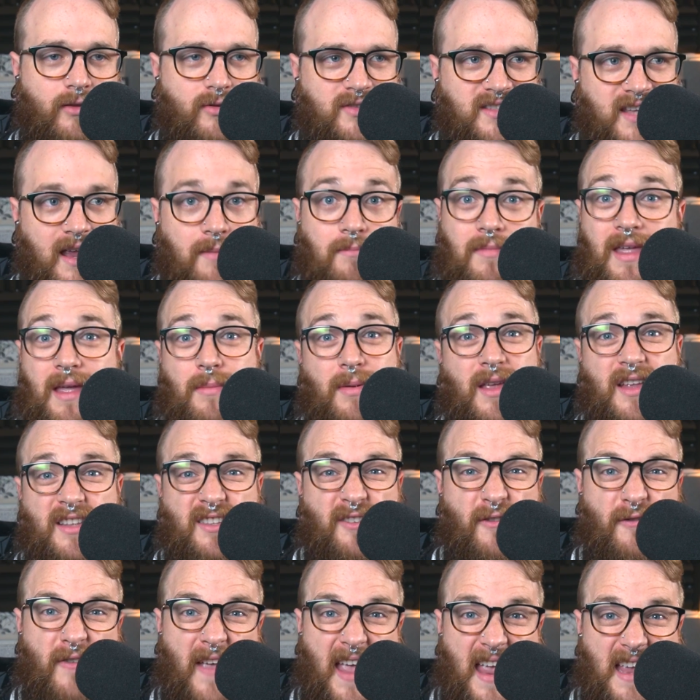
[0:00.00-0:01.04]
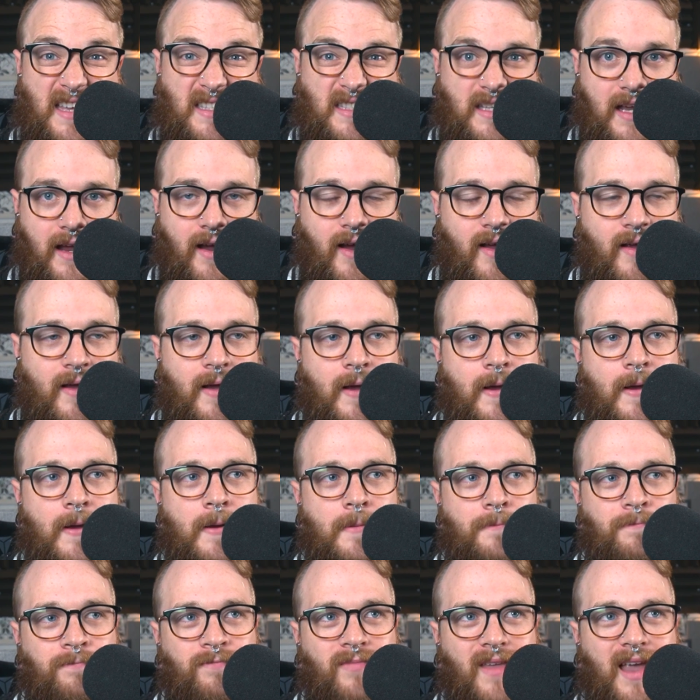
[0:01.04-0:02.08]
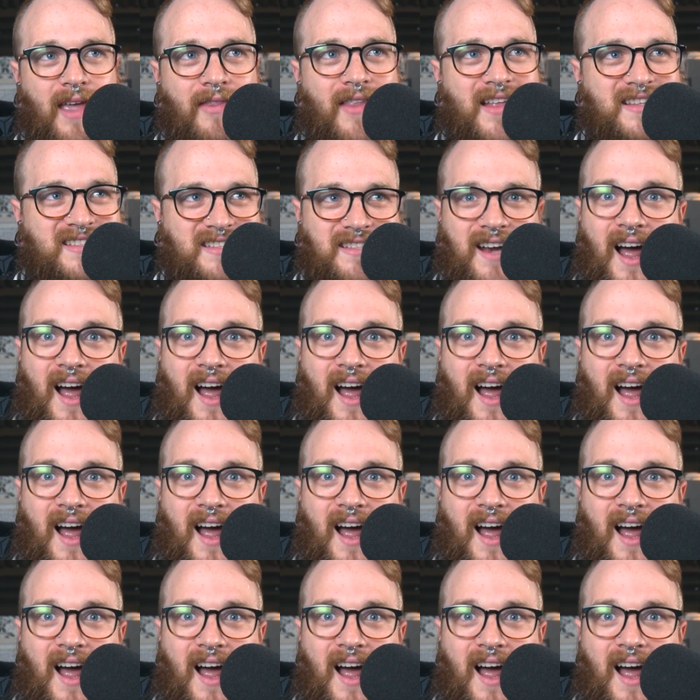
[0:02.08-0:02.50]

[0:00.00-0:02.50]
they'll say maybe it's phasing. And that's